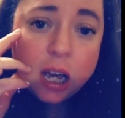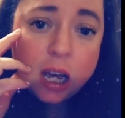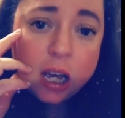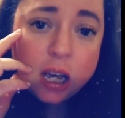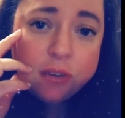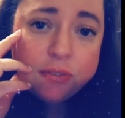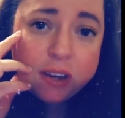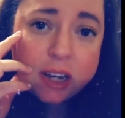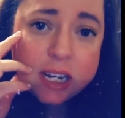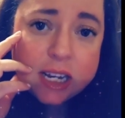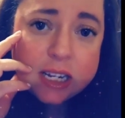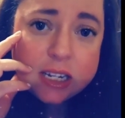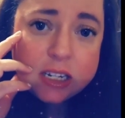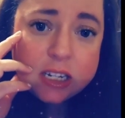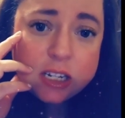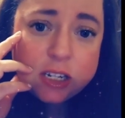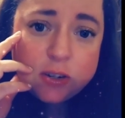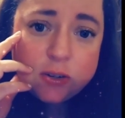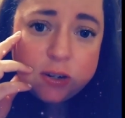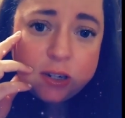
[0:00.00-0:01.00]
if I
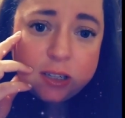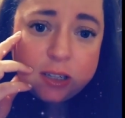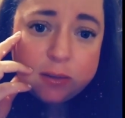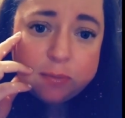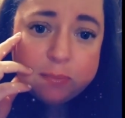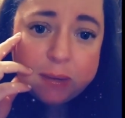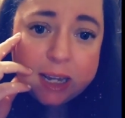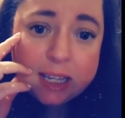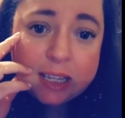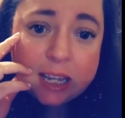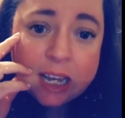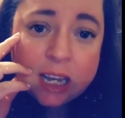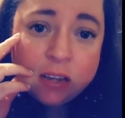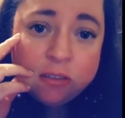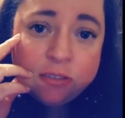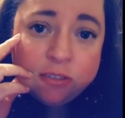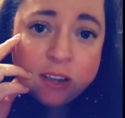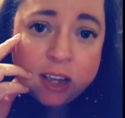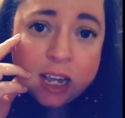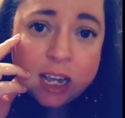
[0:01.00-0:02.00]
continue to live my
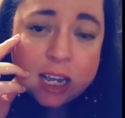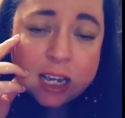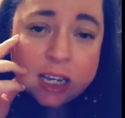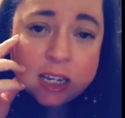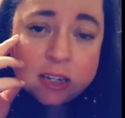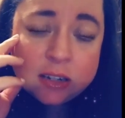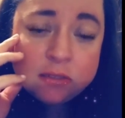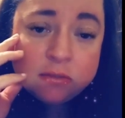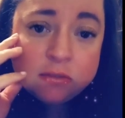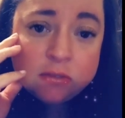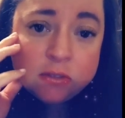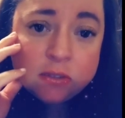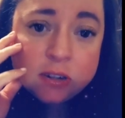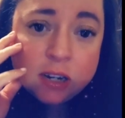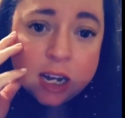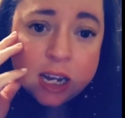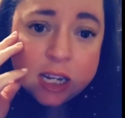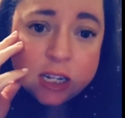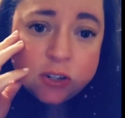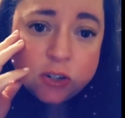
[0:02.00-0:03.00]
life and
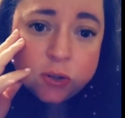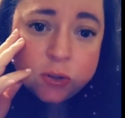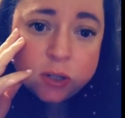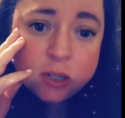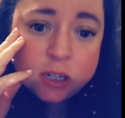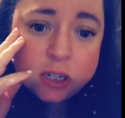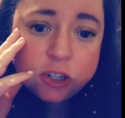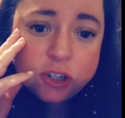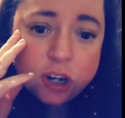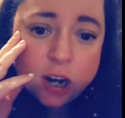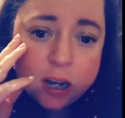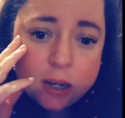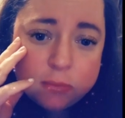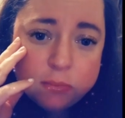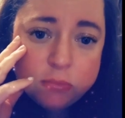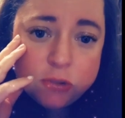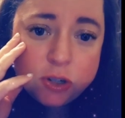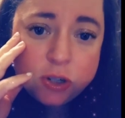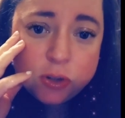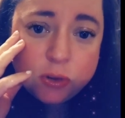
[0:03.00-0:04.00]
do a good
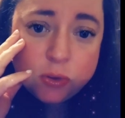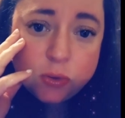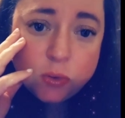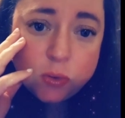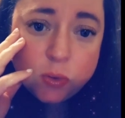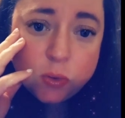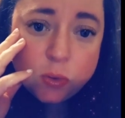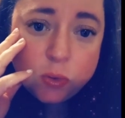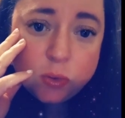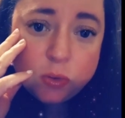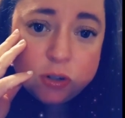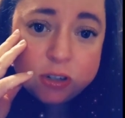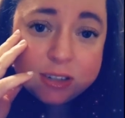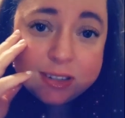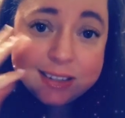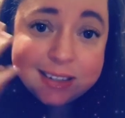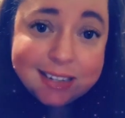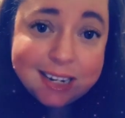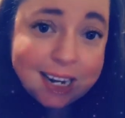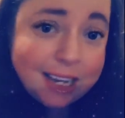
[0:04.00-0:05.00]
job to
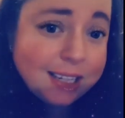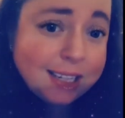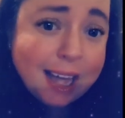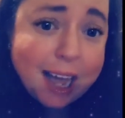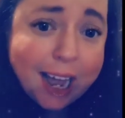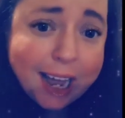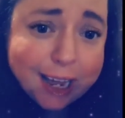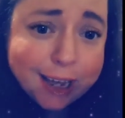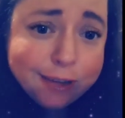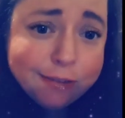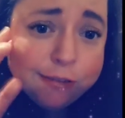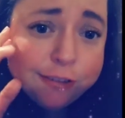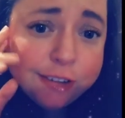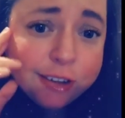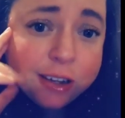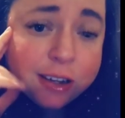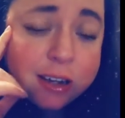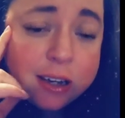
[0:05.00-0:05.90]
just stay alive.